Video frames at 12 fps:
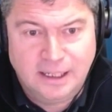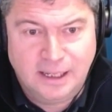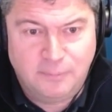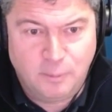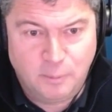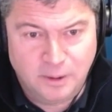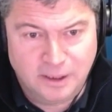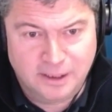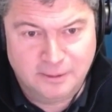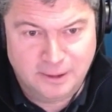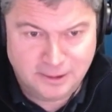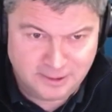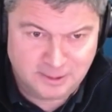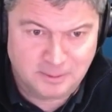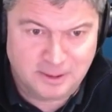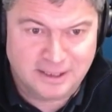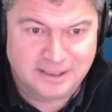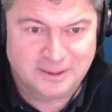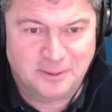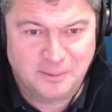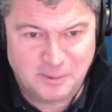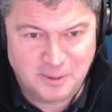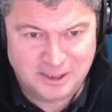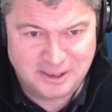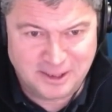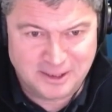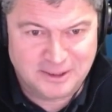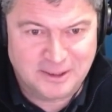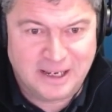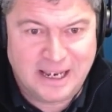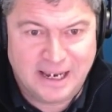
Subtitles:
if we want to go large with this, or if we want to start